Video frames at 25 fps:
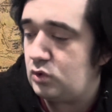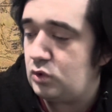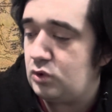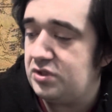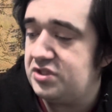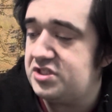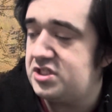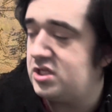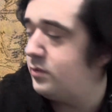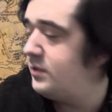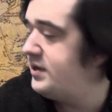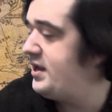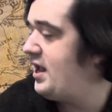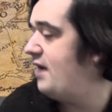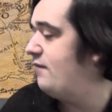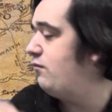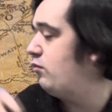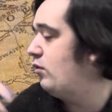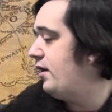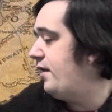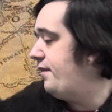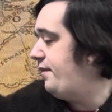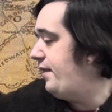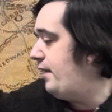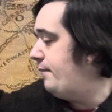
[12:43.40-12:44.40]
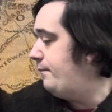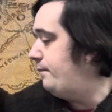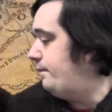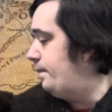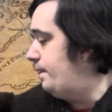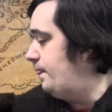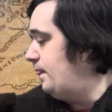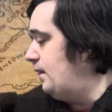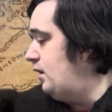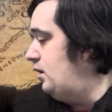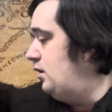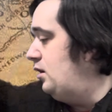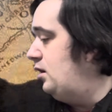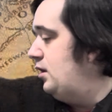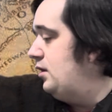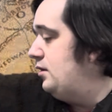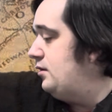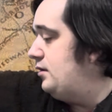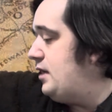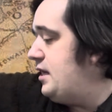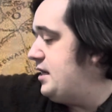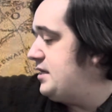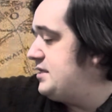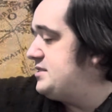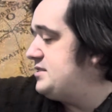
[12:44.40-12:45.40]
So we have one of them.
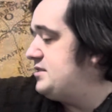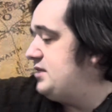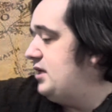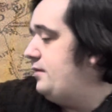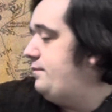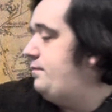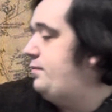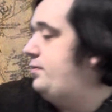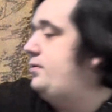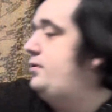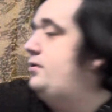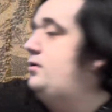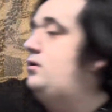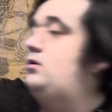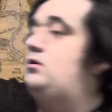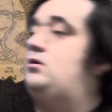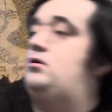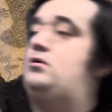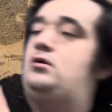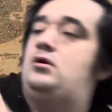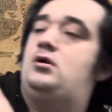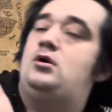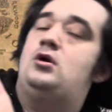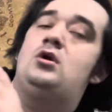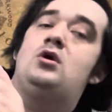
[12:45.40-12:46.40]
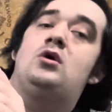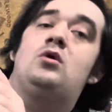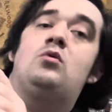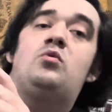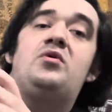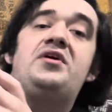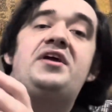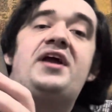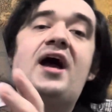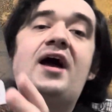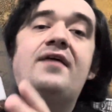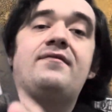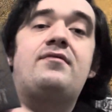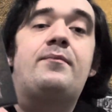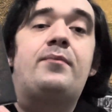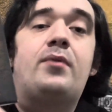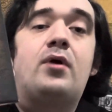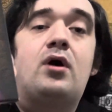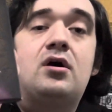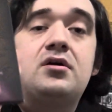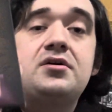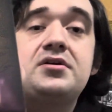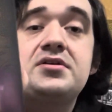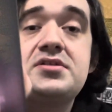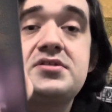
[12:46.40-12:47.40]
Next up, we have a
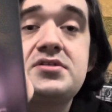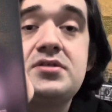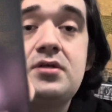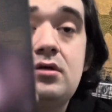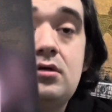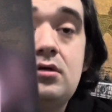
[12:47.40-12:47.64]
box.